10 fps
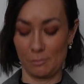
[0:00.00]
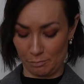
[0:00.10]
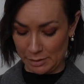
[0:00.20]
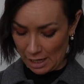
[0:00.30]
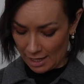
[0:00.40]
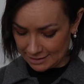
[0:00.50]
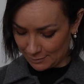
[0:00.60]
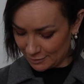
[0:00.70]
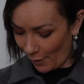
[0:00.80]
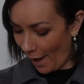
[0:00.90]
because
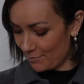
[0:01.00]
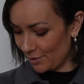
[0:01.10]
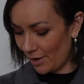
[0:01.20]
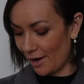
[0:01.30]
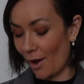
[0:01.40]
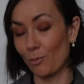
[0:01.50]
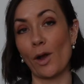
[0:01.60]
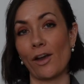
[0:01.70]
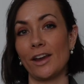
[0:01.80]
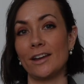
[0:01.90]
I'm so happy right now, I'm
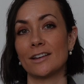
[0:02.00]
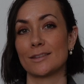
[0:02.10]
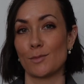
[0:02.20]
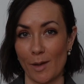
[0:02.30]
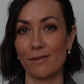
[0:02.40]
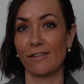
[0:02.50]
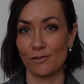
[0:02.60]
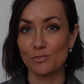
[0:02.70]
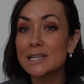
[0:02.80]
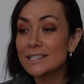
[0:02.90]
wearing some of my
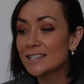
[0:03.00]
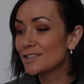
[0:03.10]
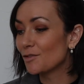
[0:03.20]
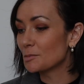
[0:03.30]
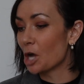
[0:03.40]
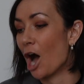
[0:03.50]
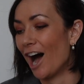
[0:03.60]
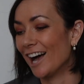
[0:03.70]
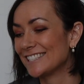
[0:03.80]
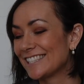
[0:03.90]
favorite pieces from
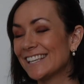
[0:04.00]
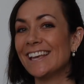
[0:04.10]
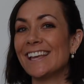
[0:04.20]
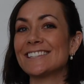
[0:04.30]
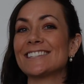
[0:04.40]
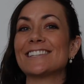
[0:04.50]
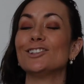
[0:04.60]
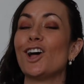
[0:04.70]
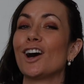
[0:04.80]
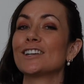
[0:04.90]
COS. This is a
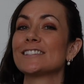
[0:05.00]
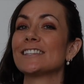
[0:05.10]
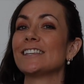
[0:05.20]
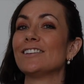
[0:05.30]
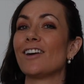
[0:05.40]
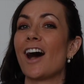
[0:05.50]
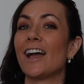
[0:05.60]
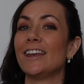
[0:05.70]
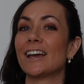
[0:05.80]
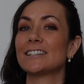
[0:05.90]
long sleeve
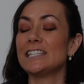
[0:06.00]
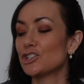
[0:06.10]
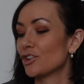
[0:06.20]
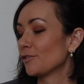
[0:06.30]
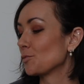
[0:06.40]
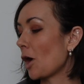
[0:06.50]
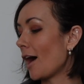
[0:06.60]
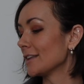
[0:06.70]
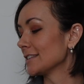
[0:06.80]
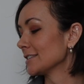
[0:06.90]
high neck t-shirt from
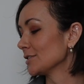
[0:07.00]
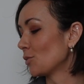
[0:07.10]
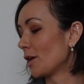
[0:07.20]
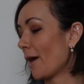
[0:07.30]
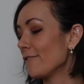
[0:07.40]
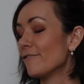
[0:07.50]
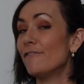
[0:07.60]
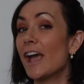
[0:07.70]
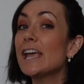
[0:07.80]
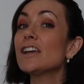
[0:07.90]
COS. This is one of my
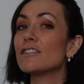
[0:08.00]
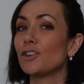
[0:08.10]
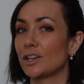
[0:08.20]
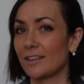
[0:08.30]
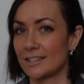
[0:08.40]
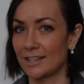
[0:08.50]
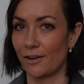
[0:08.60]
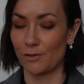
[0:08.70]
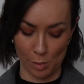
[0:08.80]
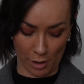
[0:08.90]
favorite things I've
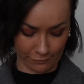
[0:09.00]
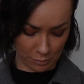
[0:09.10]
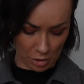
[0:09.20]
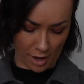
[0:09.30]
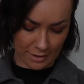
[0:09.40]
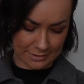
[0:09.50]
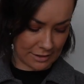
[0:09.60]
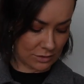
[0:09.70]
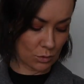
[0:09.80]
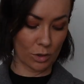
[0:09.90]
ever bought from COS.
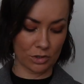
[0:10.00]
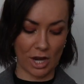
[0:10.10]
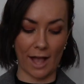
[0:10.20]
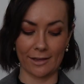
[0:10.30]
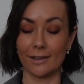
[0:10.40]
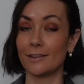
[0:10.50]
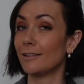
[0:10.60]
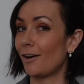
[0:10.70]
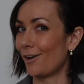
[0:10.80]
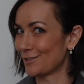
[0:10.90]
This wool jacket,
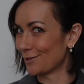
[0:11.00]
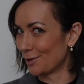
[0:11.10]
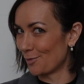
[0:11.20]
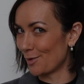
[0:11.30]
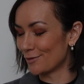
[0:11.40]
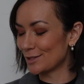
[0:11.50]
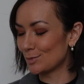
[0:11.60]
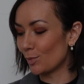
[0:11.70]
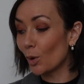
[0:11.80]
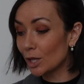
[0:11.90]
also a little bit of a
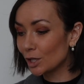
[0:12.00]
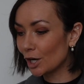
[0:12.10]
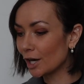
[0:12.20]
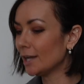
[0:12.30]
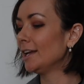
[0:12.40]
spoiler.